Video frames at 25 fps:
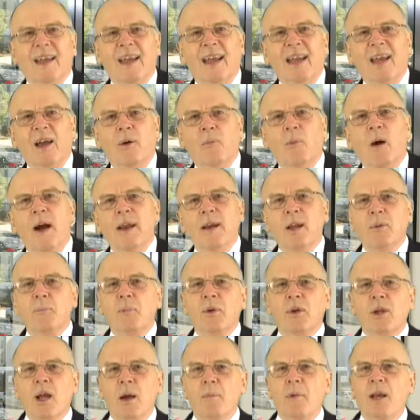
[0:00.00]
why not
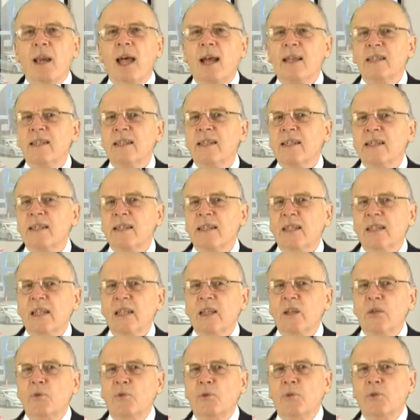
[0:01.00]
become a
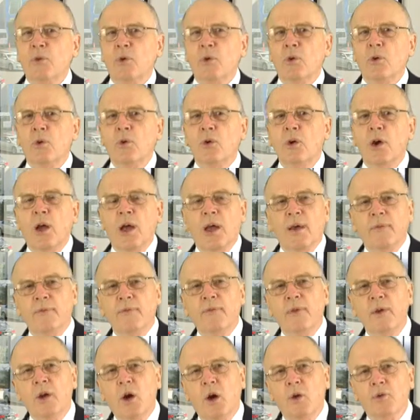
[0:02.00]
licensee for
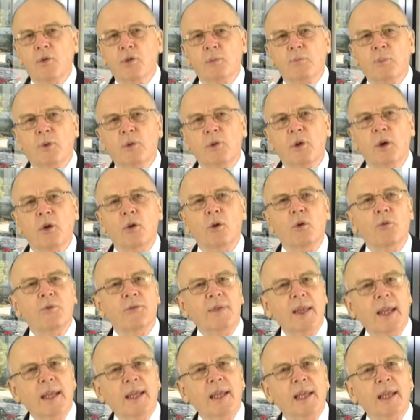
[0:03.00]
the Entrepreneurial
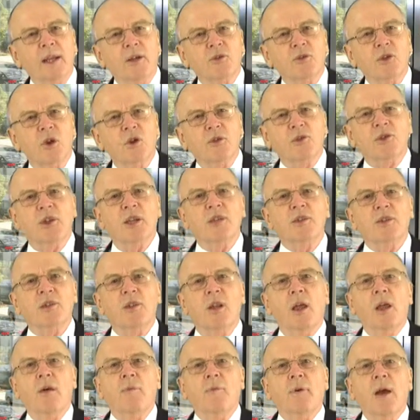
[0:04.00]
Thinking Association
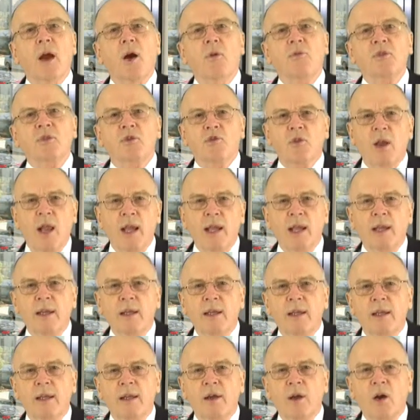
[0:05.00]
of Australia
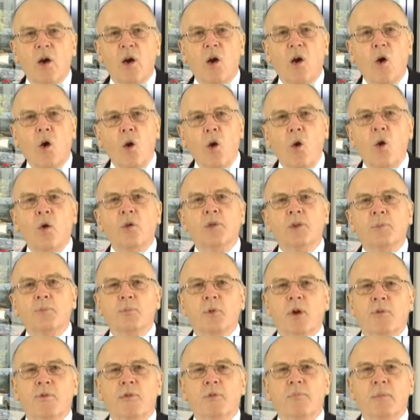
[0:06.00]
or the
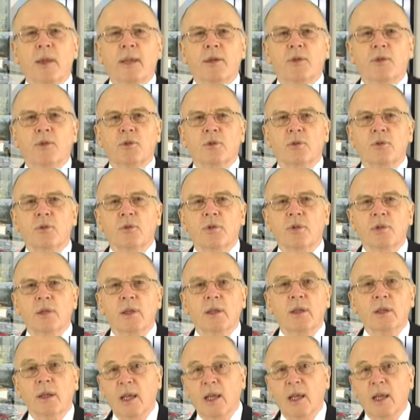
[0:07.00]
Profit Mentors?